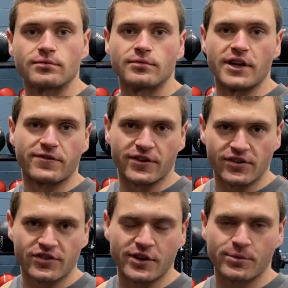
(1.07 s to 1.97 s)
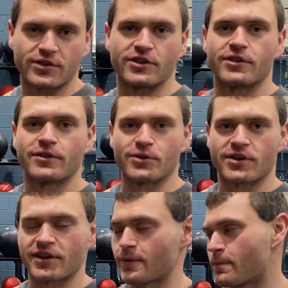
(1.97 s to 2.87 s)
Hey friends, James here.
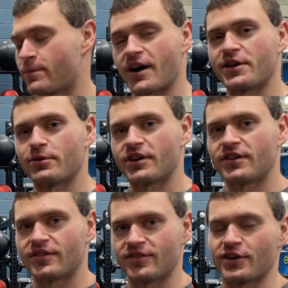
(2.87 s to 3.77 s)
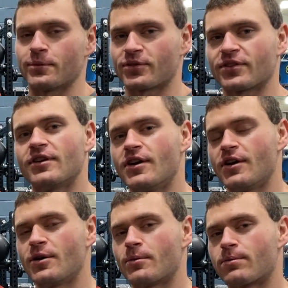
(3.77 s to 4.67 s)
Okay, bodyweight dips.
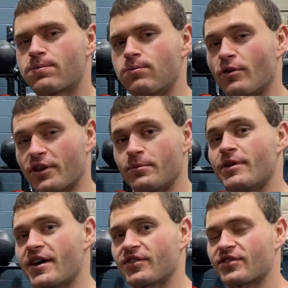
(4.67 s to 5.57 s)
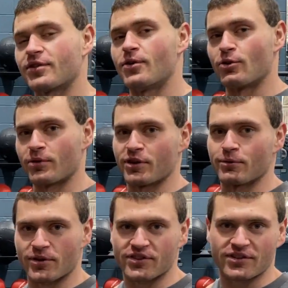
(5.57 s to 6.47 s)
One of the best or one of the
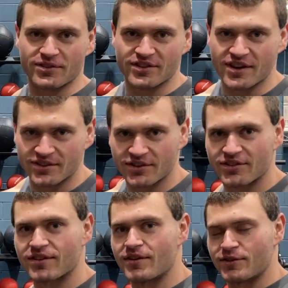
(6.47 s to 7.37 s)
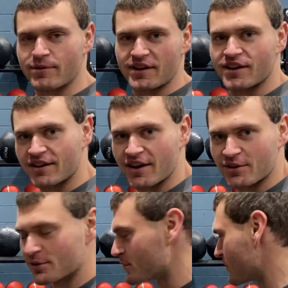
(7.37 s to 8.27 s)
worst exercises, depending on how
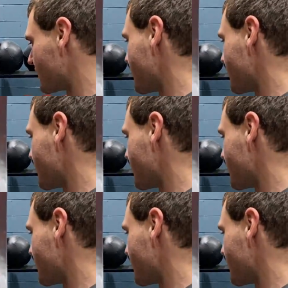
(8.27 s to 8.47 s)
you do it.